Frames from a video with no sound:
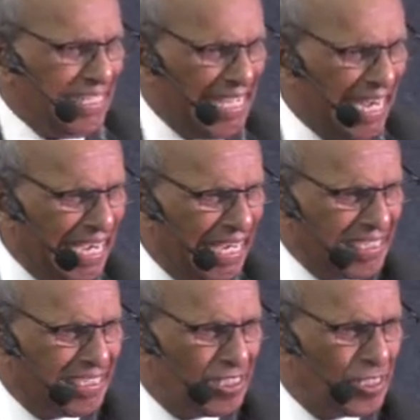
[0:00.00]

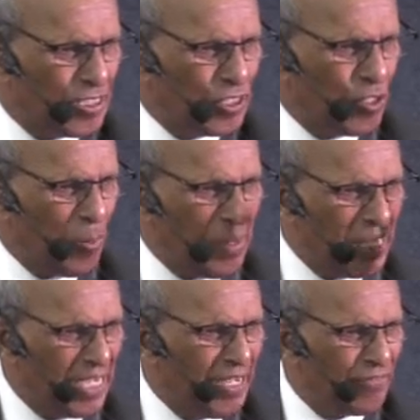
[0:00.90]
Dare to
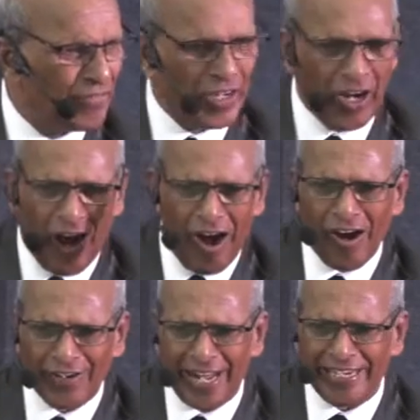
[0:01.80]
believe
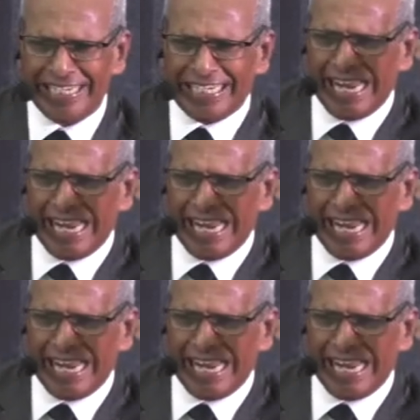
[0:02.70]
God and